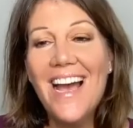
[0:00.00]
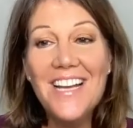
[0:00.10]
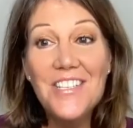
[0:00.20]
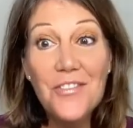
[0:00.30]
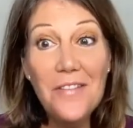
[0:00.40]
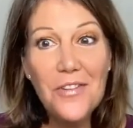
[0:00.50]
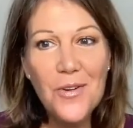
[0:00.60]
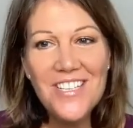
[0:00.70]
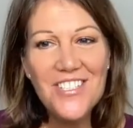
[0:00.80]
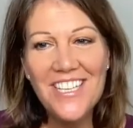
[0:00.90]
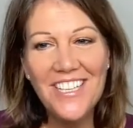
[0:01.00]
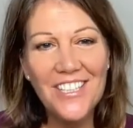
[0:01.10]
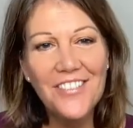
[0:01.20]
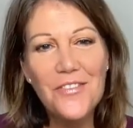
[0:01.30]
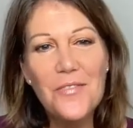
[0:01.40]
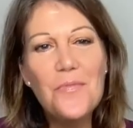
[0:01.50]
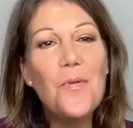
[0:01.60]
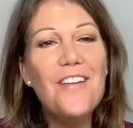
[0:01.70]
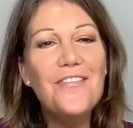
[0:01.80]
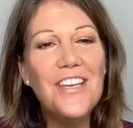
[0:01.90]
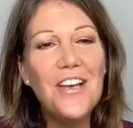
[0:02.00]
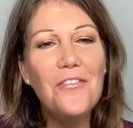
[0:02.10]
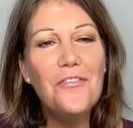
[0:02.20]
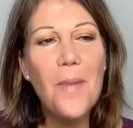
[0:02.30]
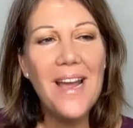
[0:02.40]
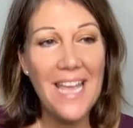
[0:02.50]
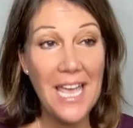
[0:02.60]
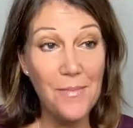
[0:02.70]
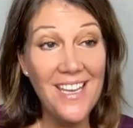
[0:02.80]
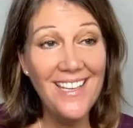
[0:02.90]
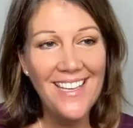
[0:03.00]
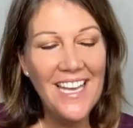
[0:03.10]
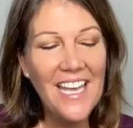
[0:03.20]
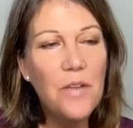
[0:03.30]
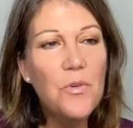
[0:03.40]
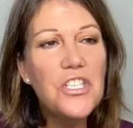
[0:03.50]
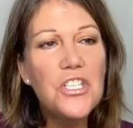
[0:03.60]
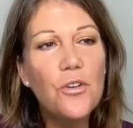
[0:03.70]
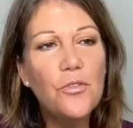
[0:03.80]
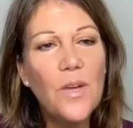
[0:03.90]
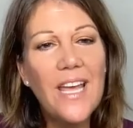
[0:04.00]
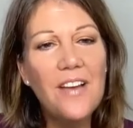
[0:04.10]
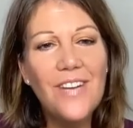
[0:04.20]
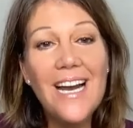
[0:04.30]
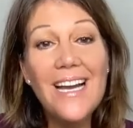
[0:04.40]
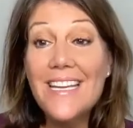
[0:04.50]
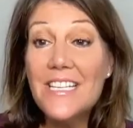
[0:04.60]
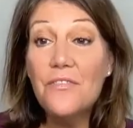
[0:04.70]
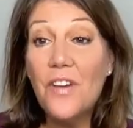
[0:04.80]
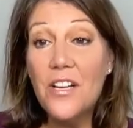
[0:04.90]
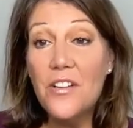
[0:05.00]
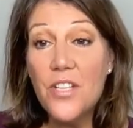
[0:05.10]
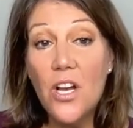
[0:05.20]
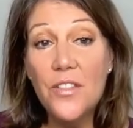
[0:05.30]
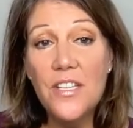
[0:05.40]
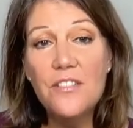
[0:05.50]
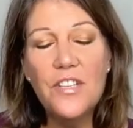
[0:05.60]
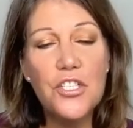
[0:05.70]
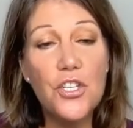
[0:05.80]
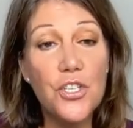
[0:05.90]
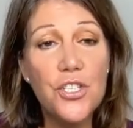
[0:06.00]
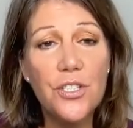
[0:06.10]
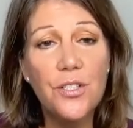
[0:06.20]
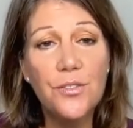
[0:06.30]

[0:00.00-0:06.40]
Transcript: I do have a question here from Raphael from Miami. He wants to know if we have IES files on these fixtures.